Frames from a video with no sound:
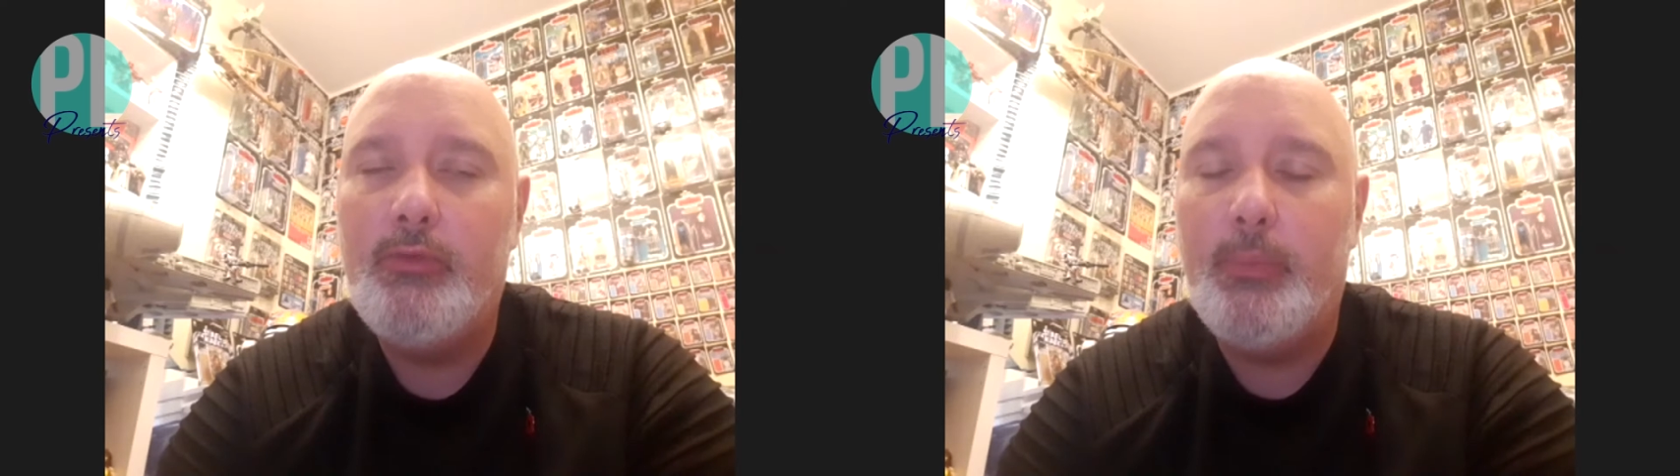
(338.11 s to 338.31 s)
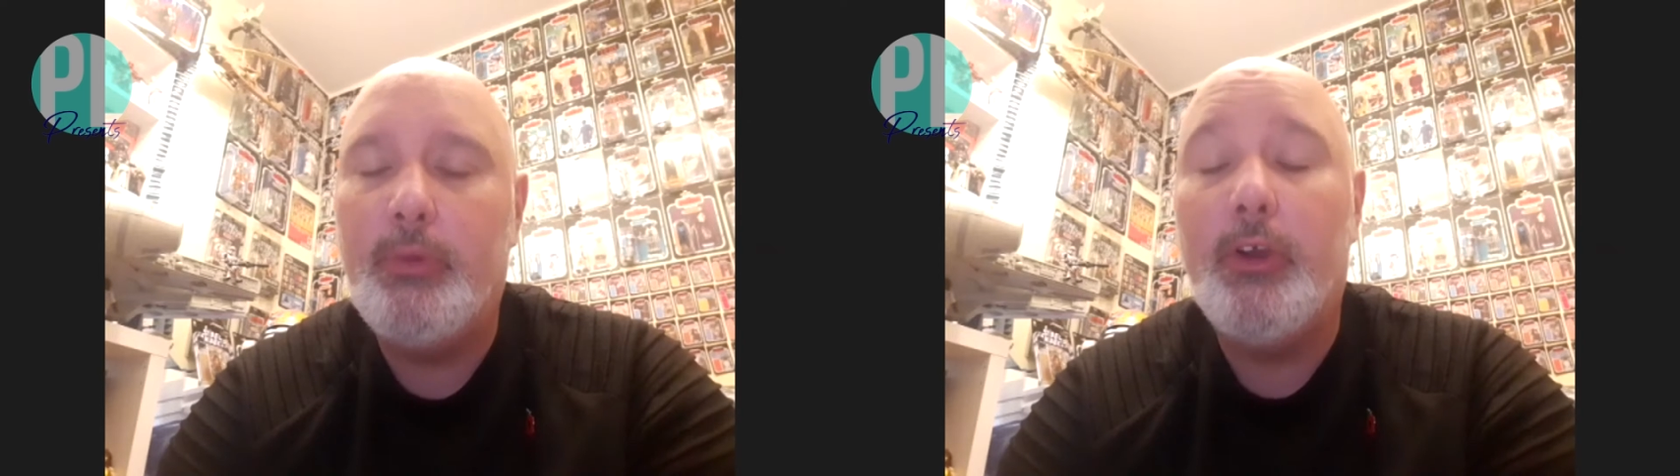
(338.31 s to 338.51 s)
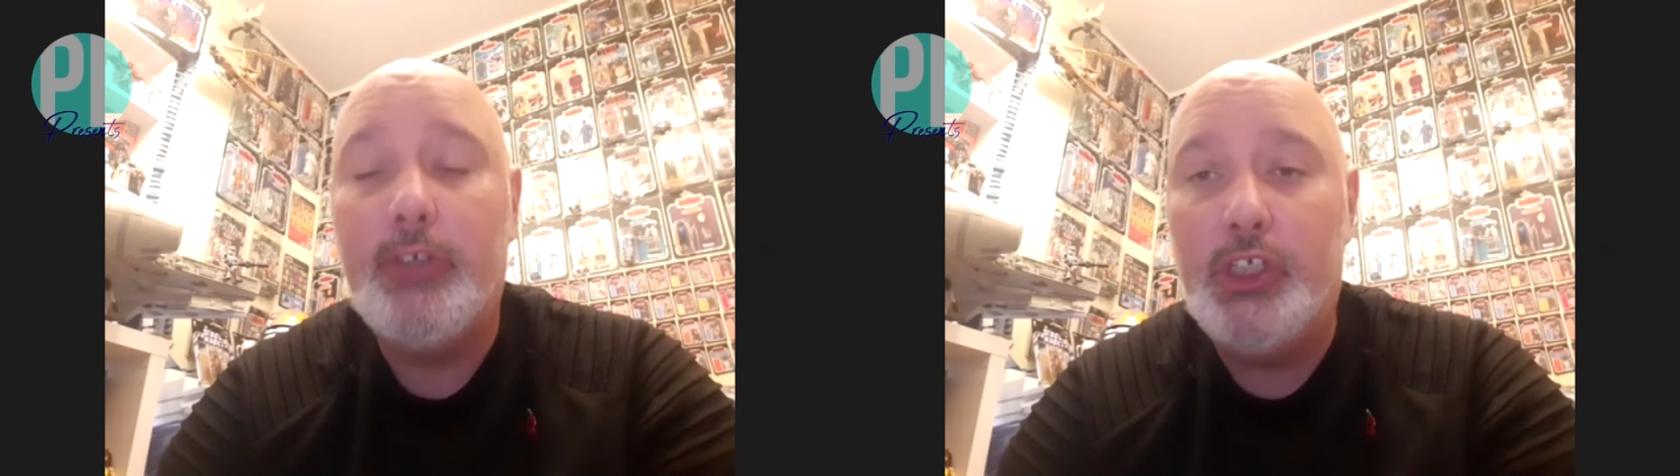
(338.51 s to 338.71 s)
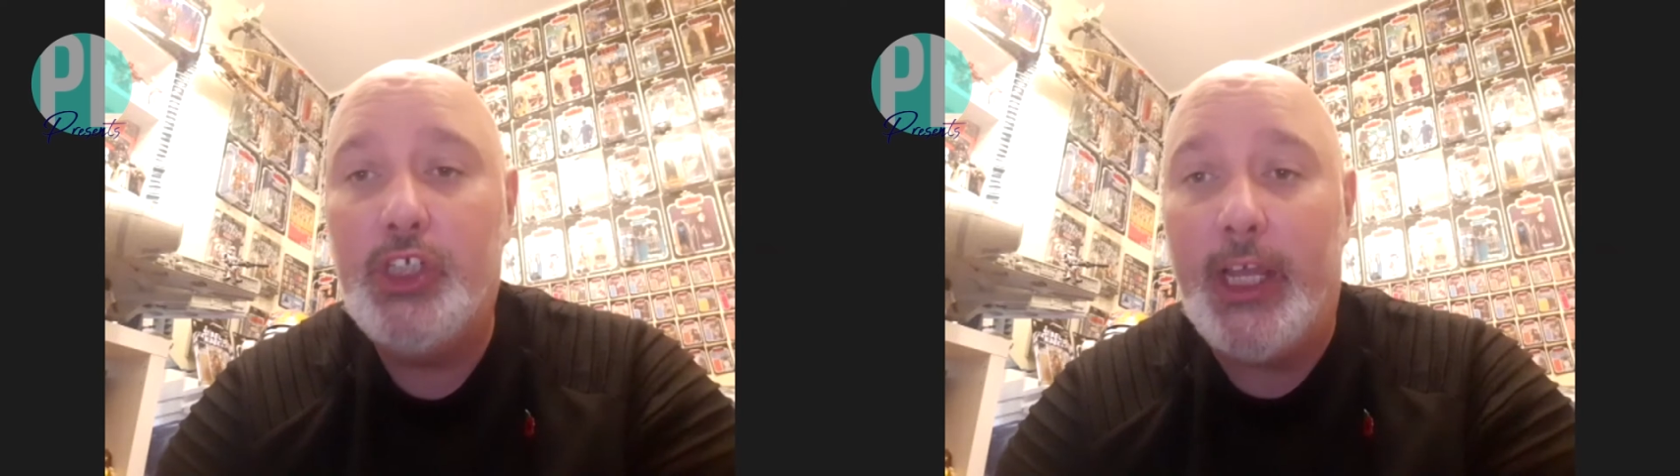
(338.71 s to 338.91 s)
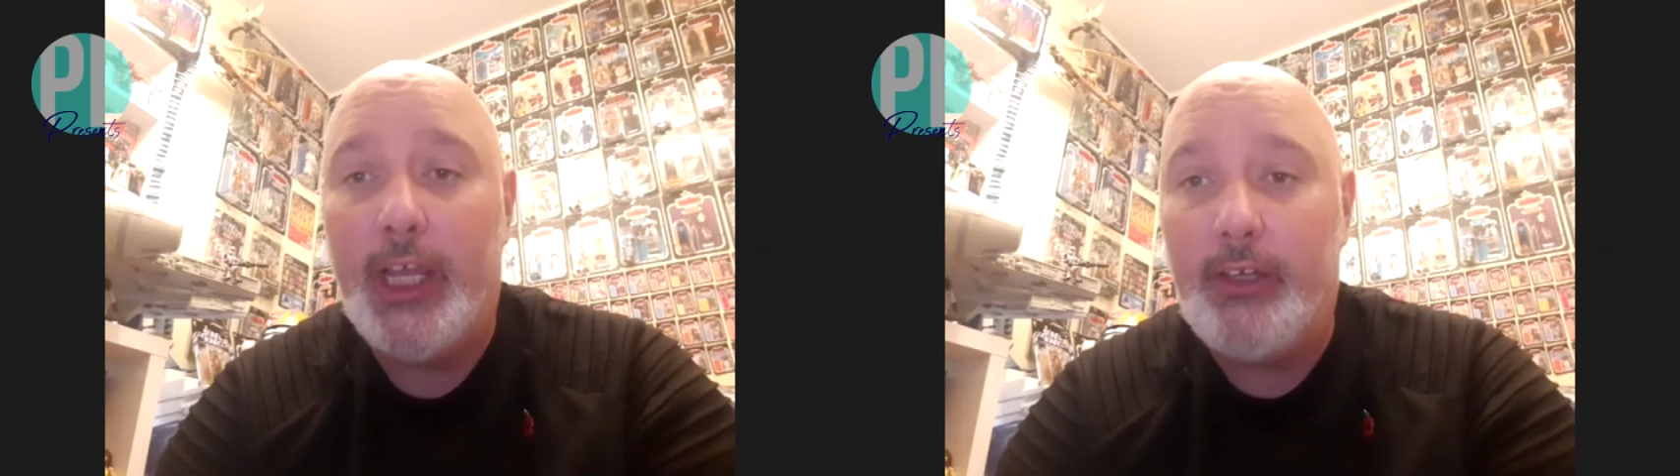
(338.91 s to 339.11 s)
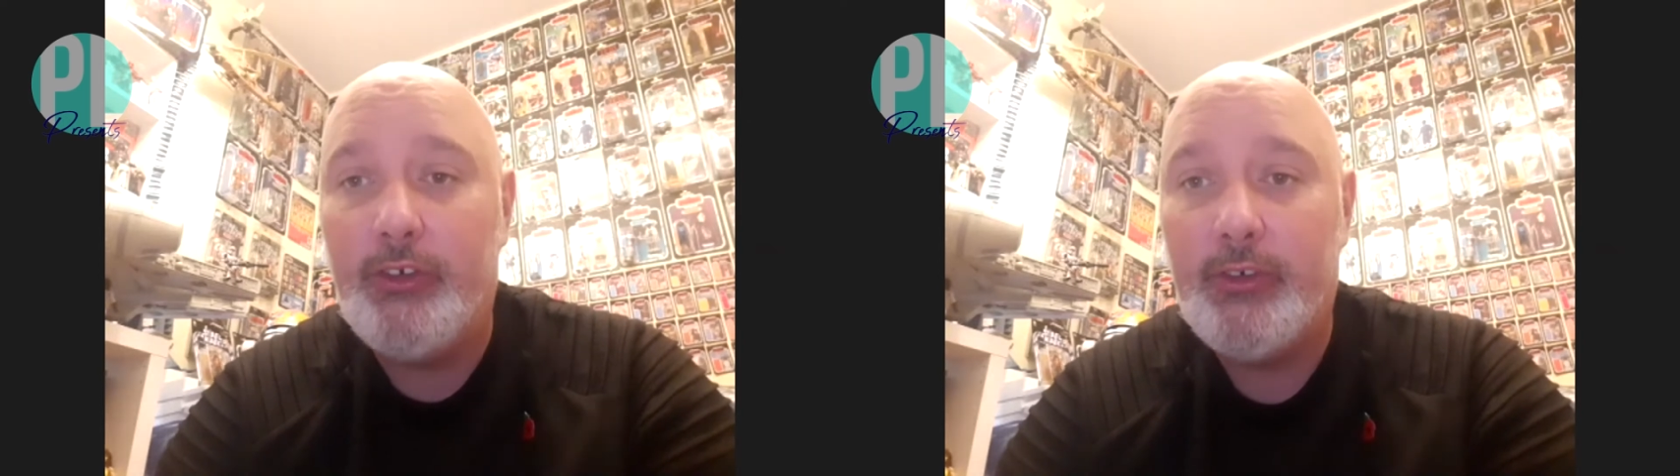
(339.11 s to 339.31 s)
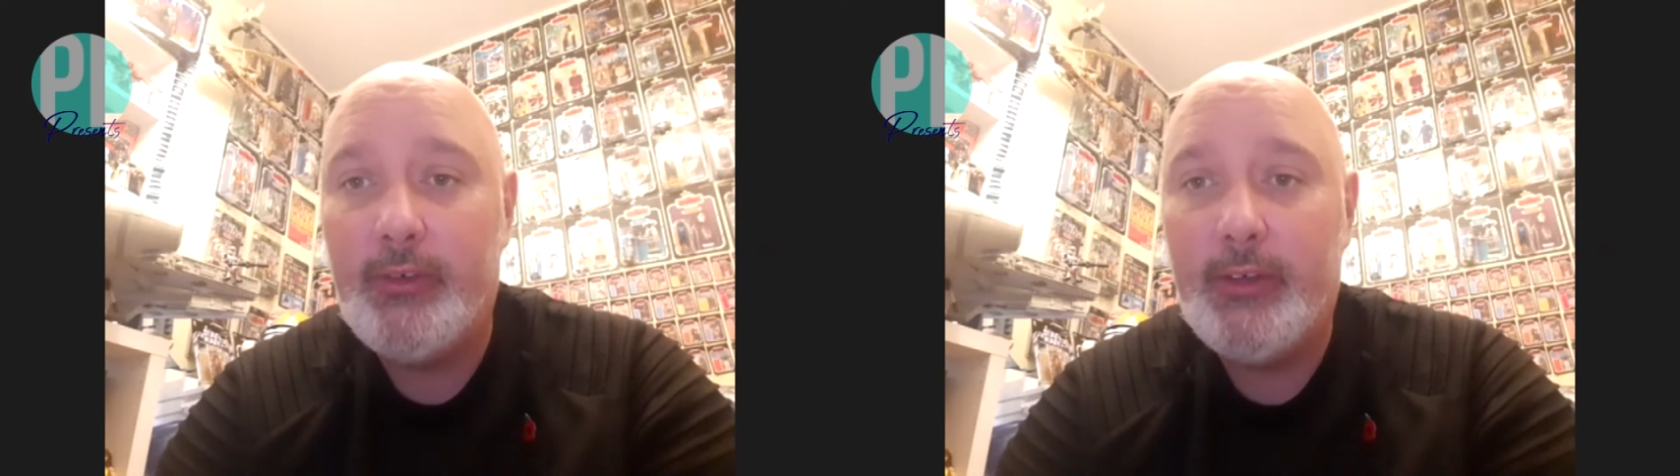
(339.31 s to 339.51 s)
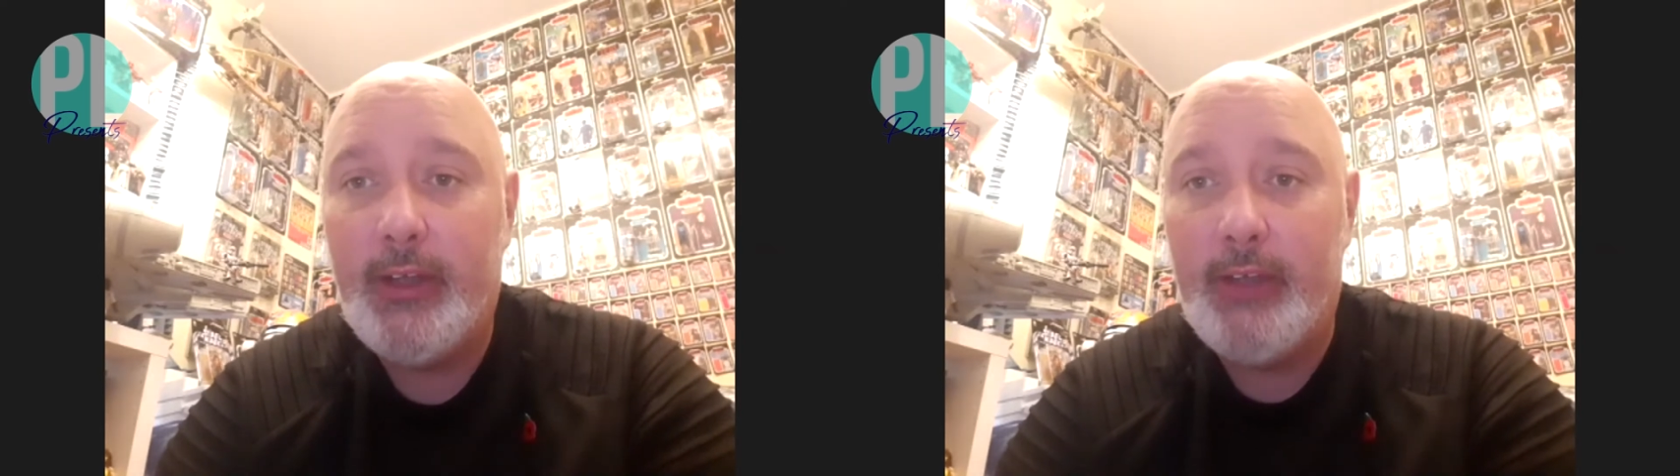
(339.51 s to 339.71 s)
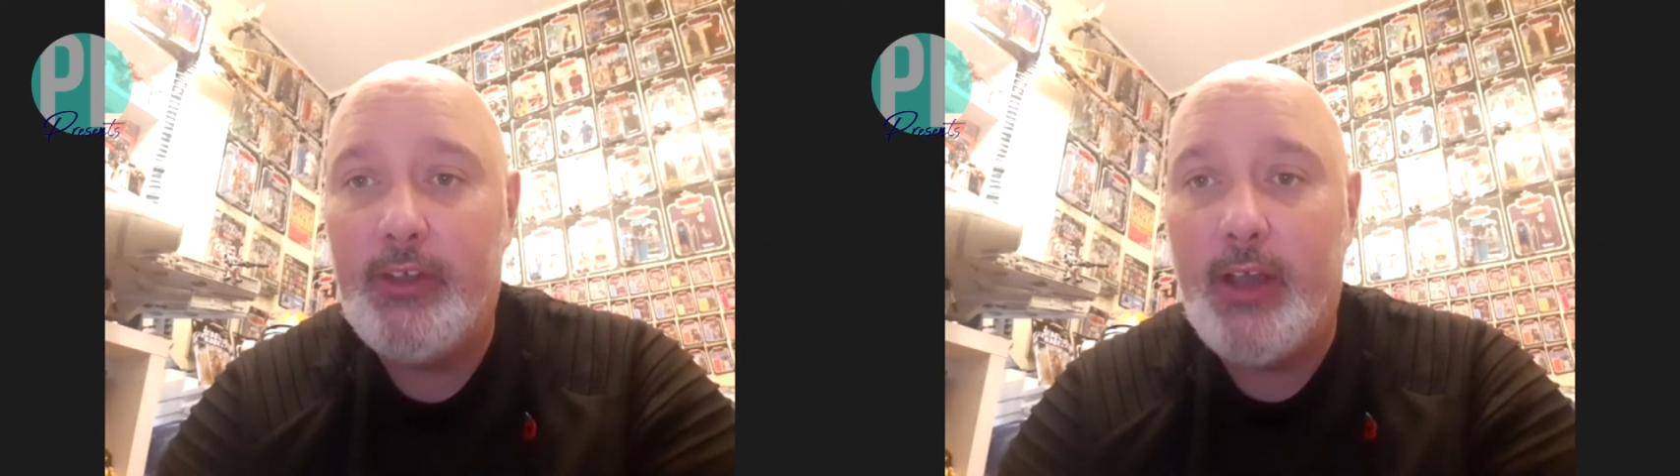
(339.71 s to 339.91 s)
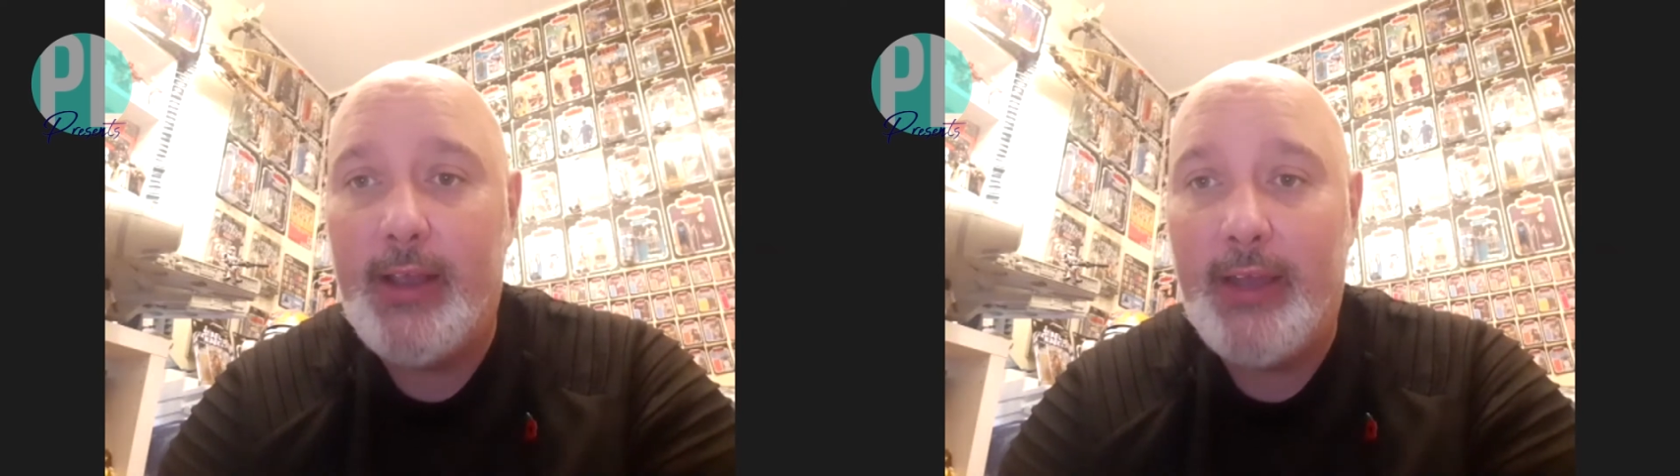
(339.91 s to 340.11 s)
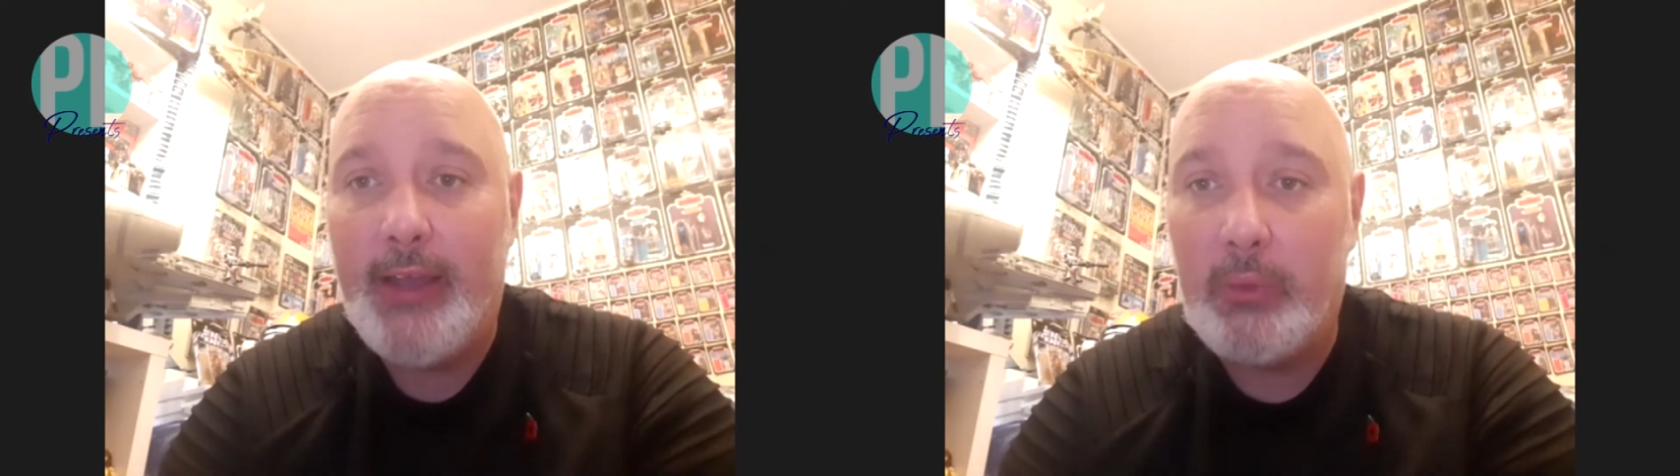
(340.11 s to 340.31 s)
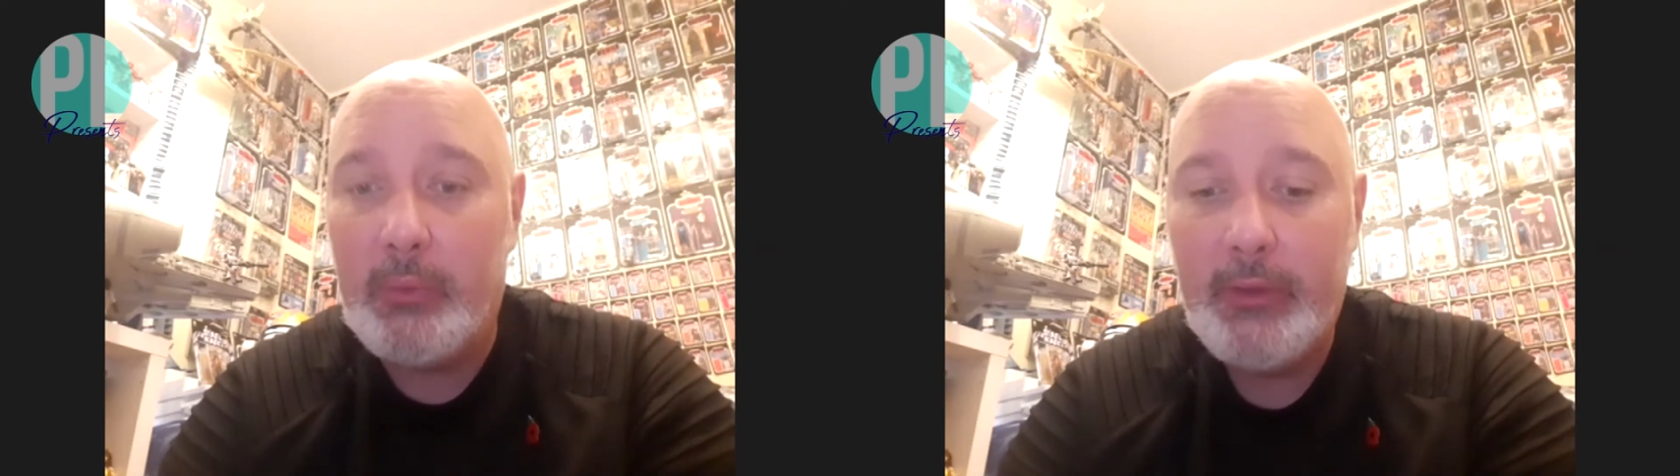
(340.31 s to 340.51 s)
priorities change as a young adult.